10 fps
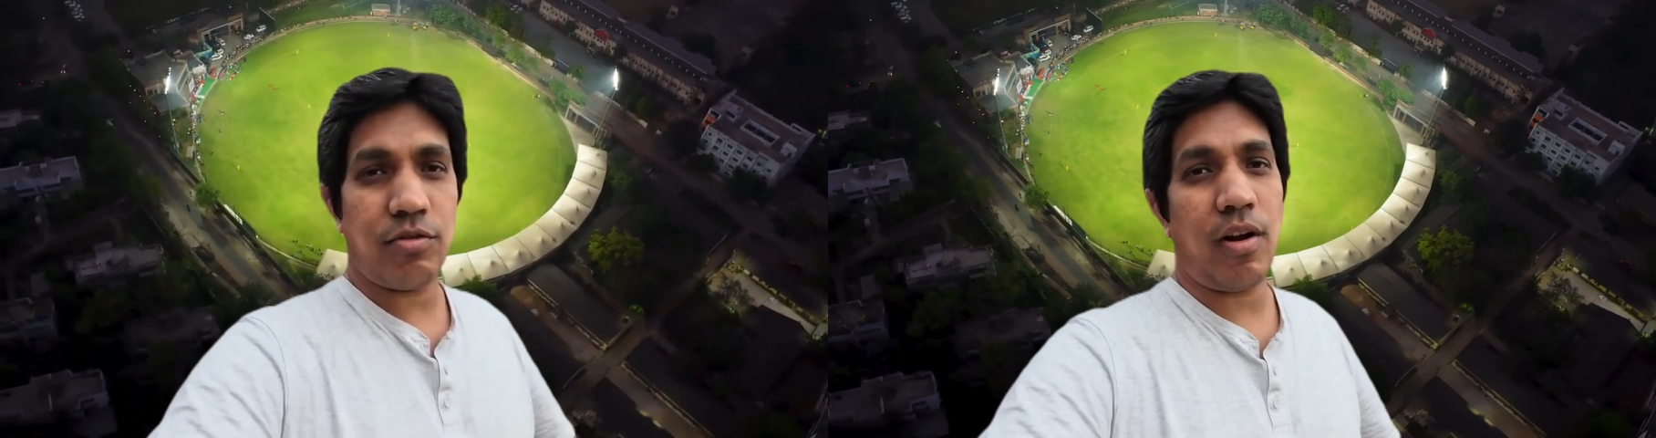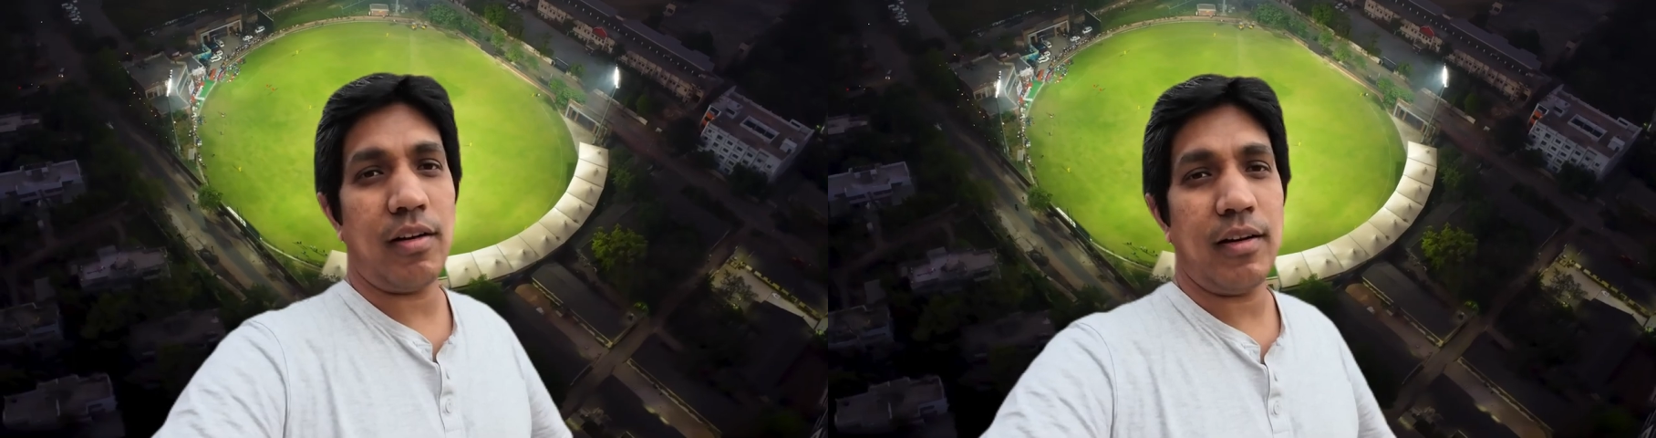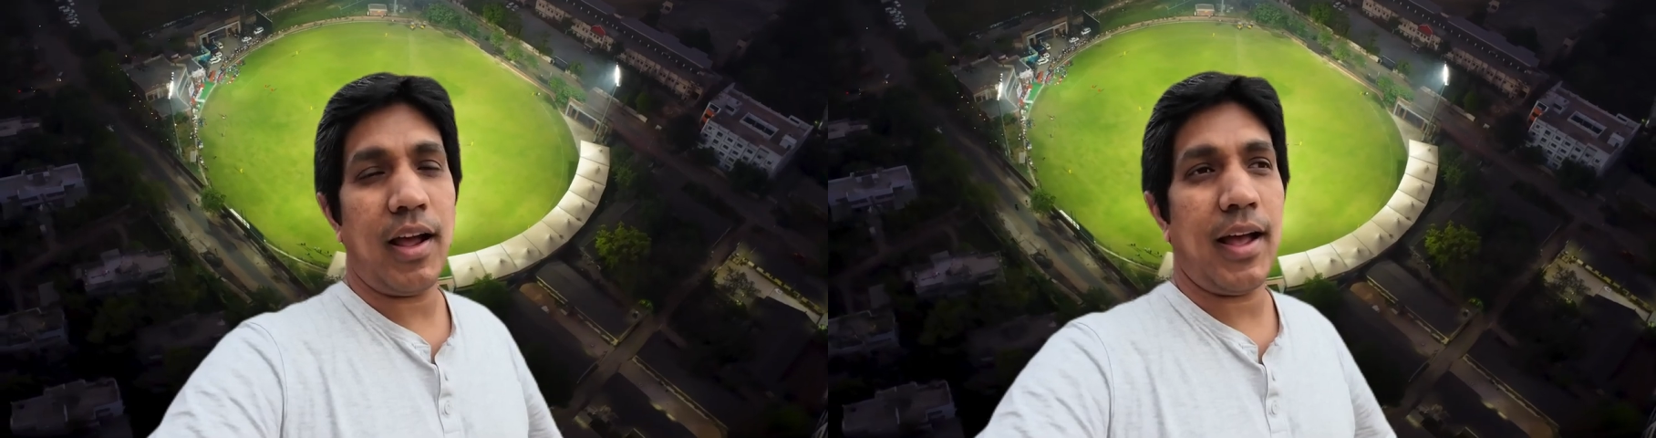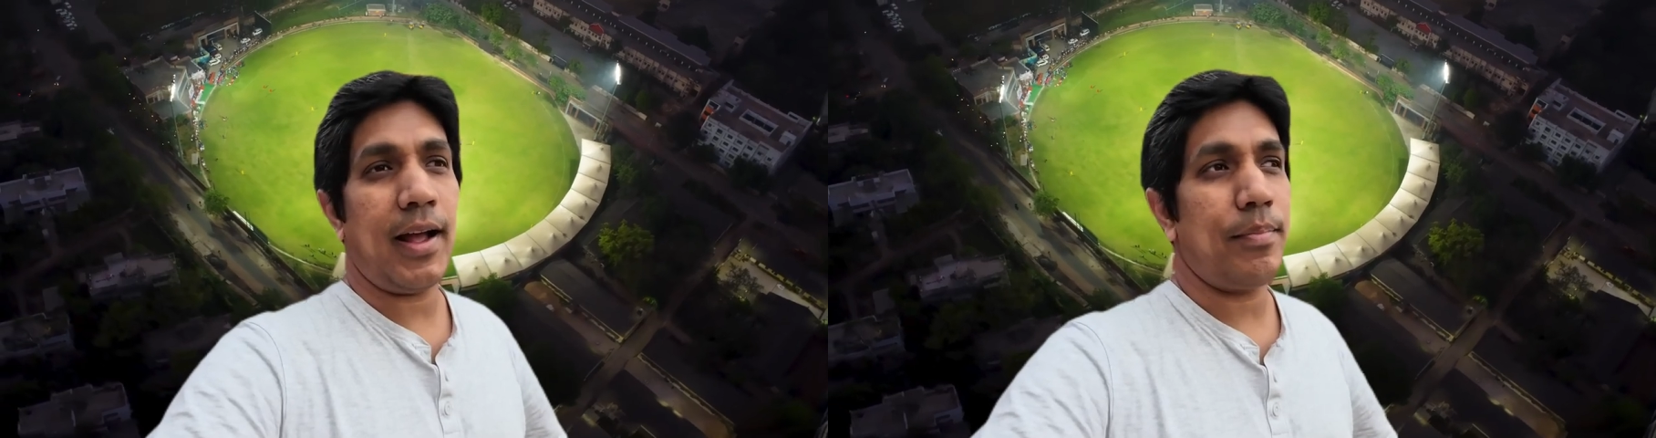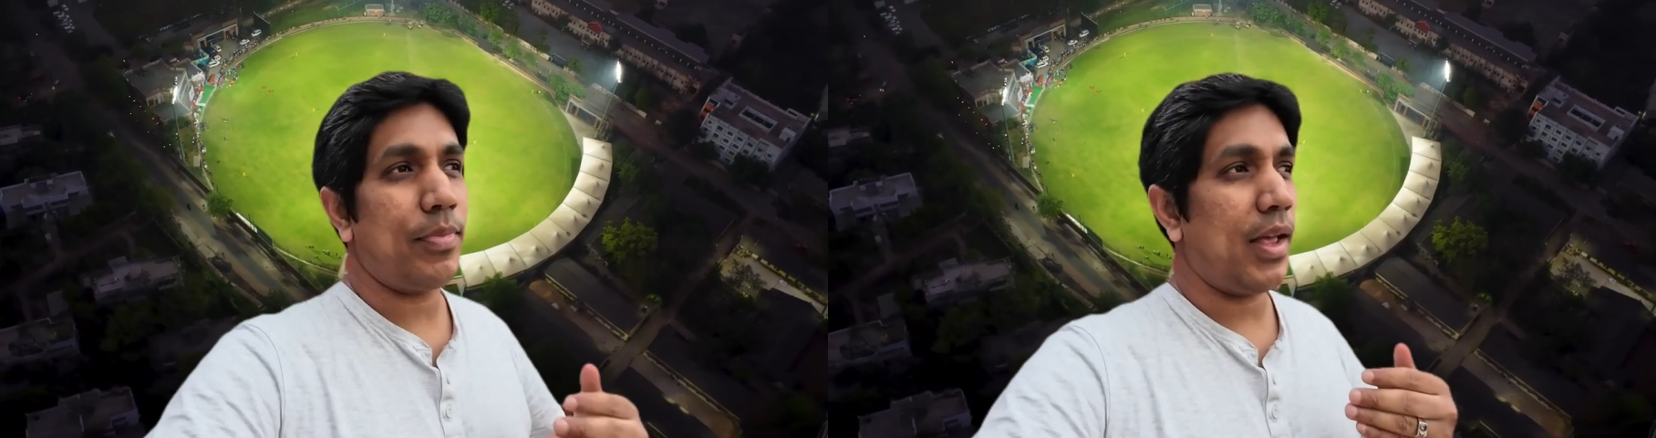
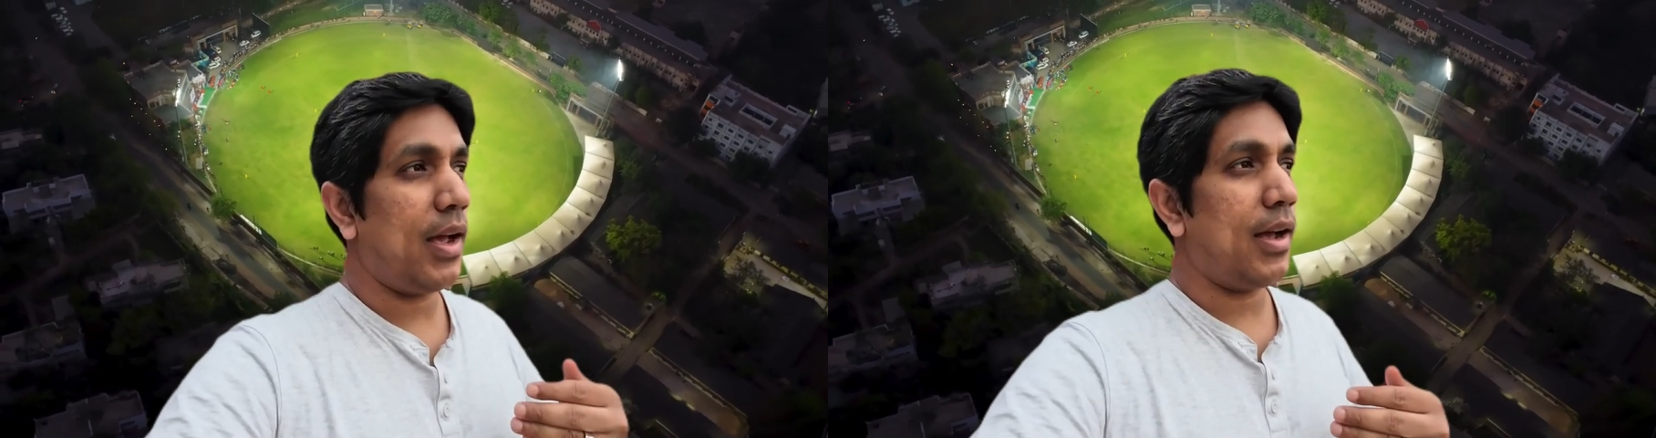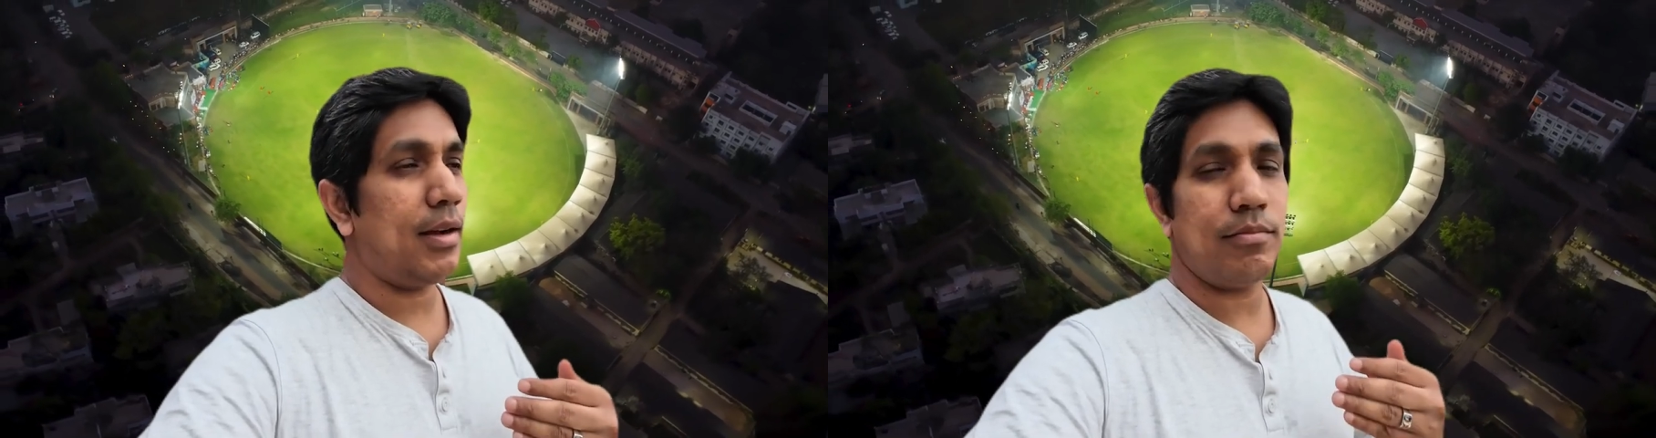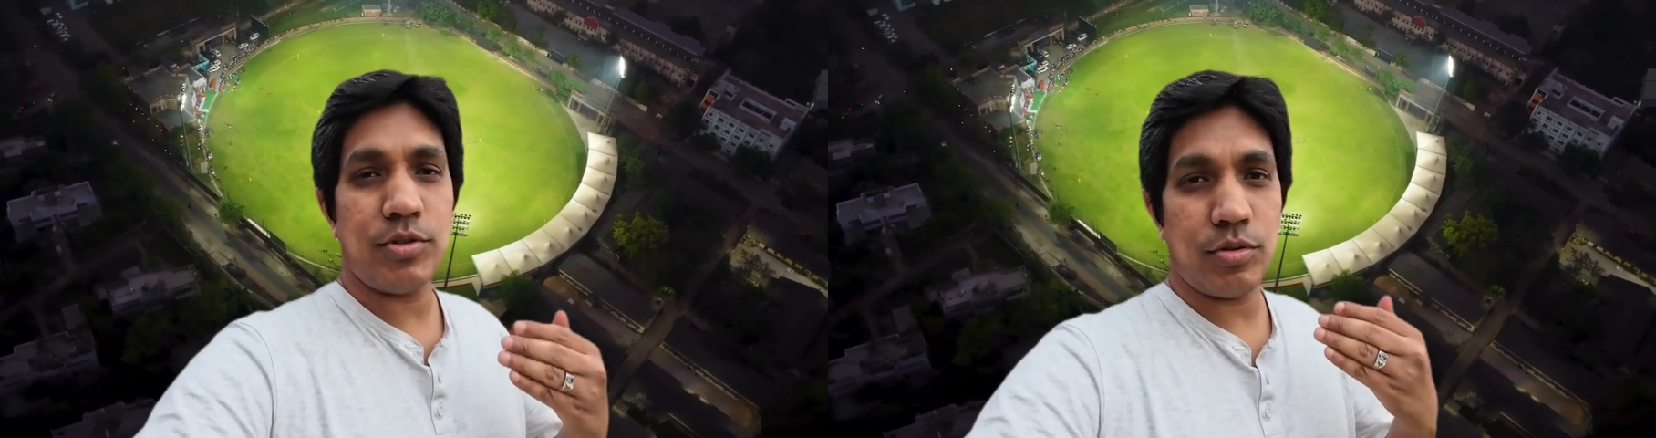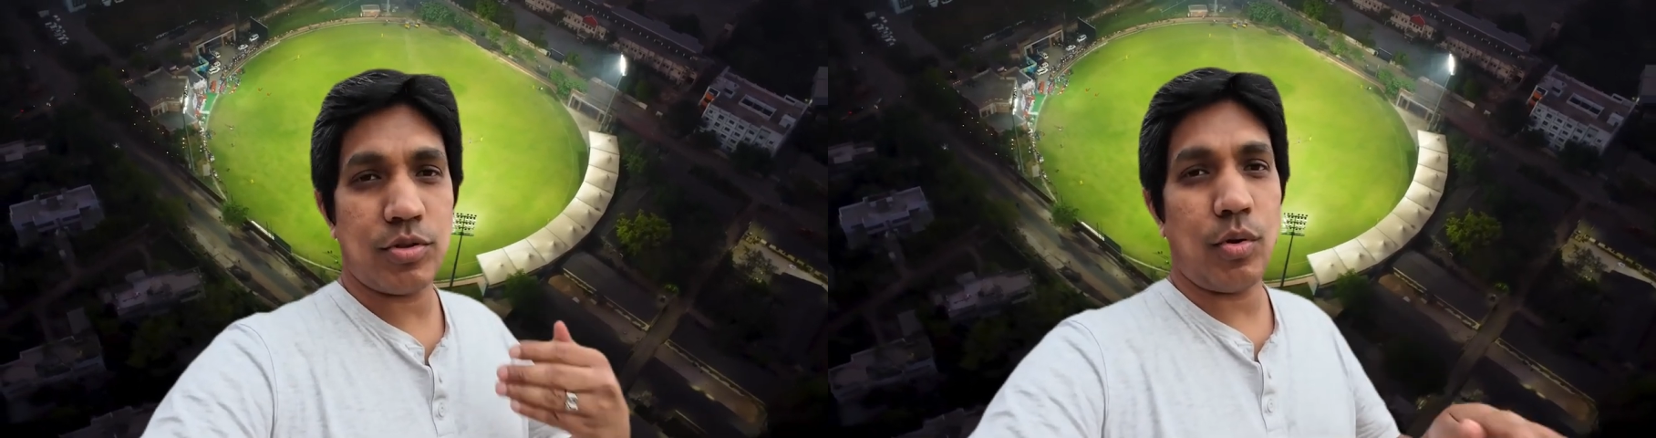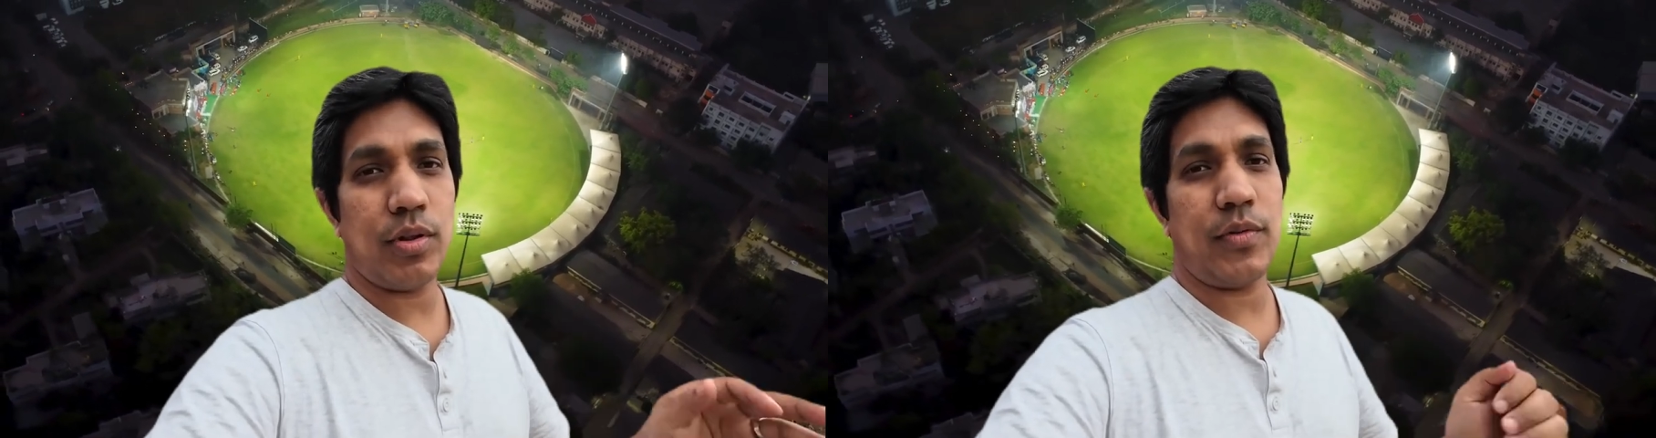run, to
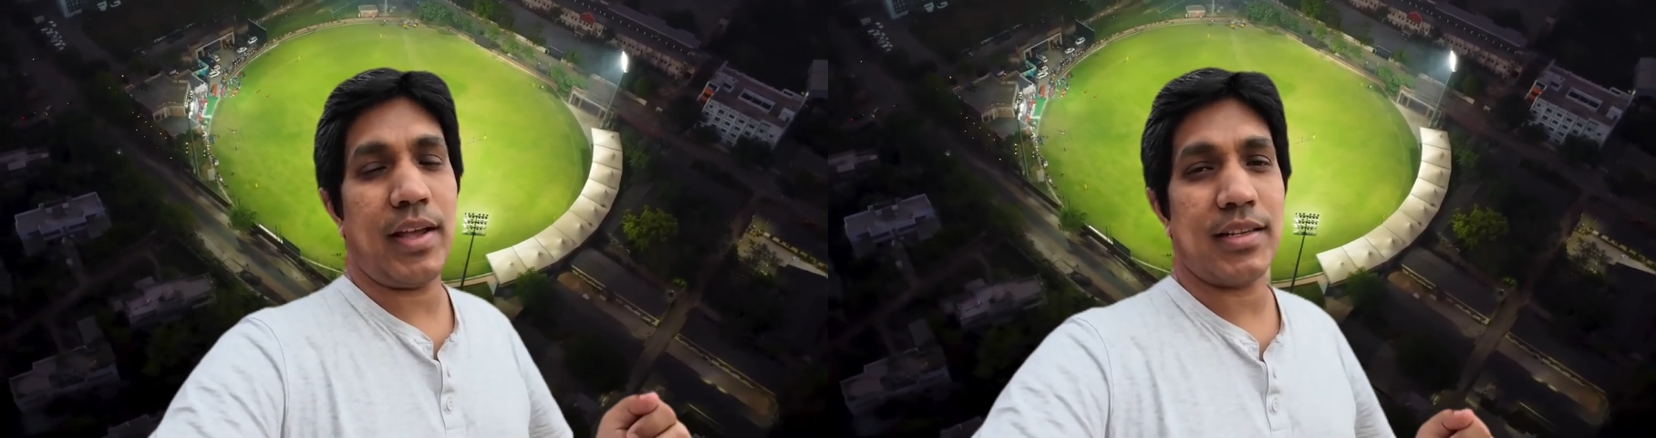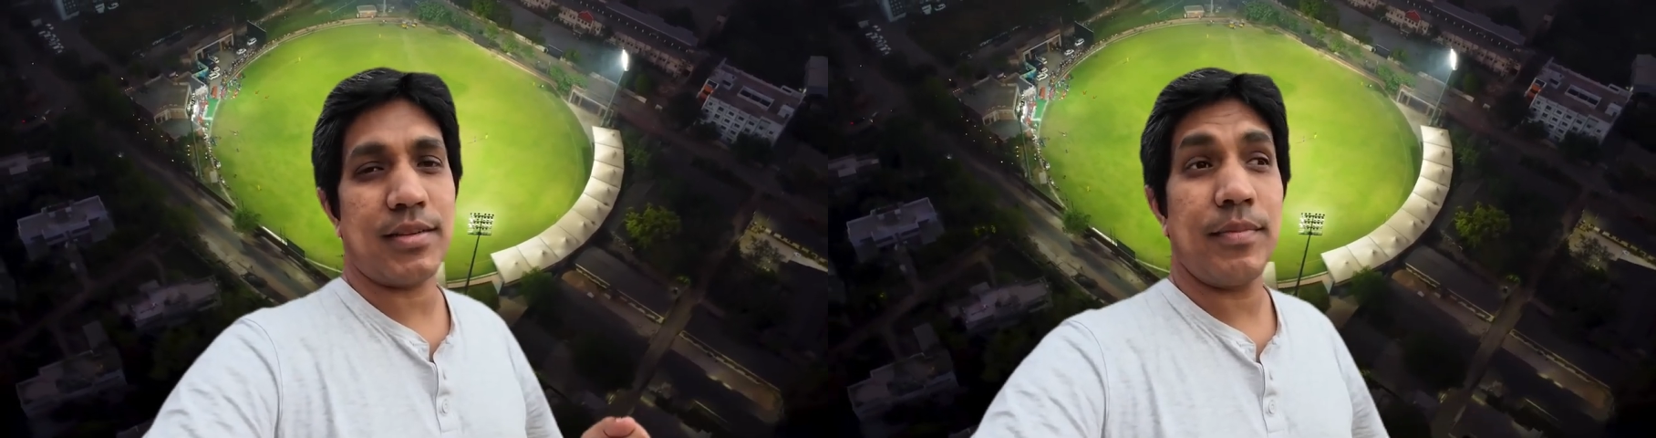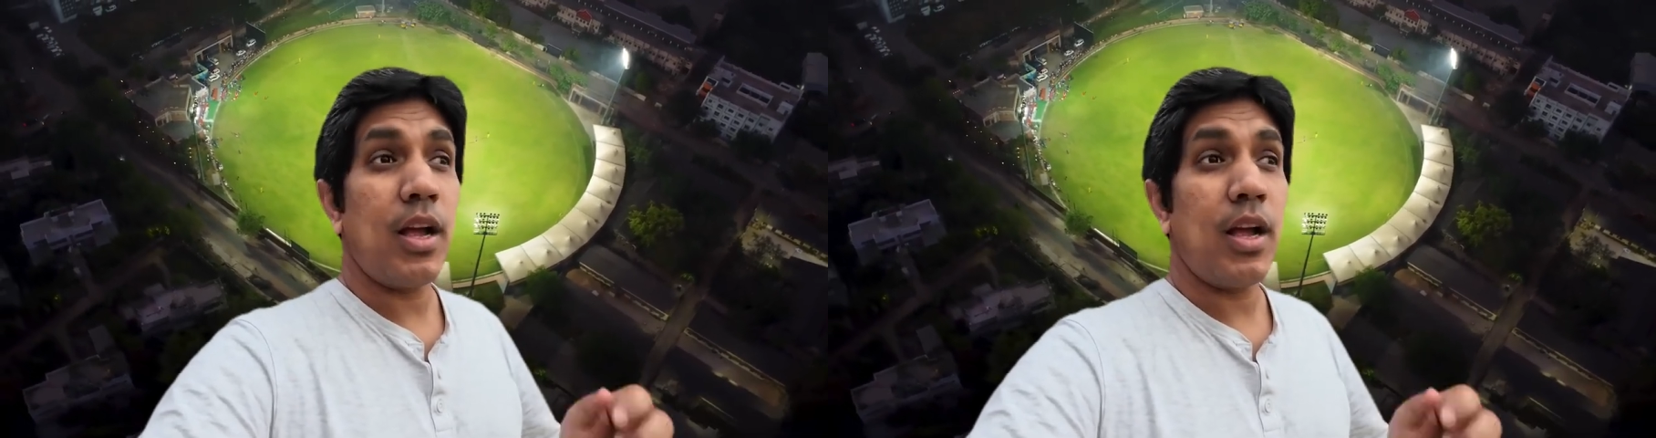score the wickets.